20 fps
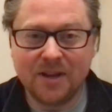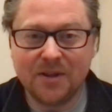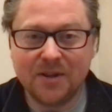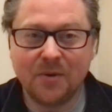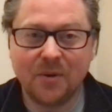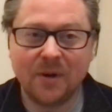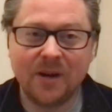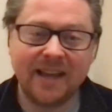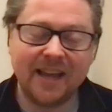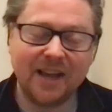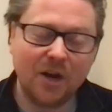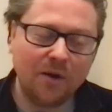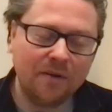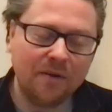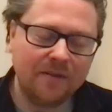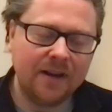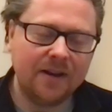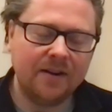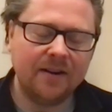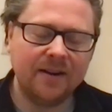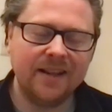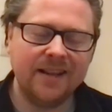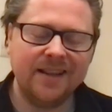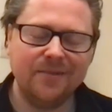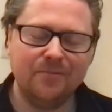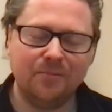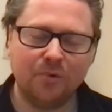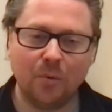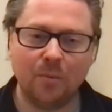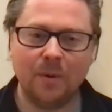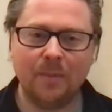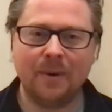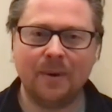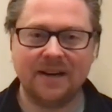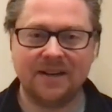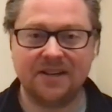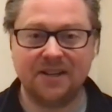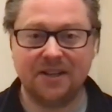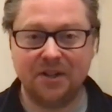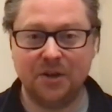You got to get over here." And he brought me
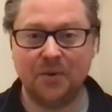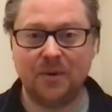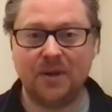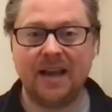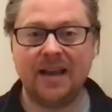back to the UK.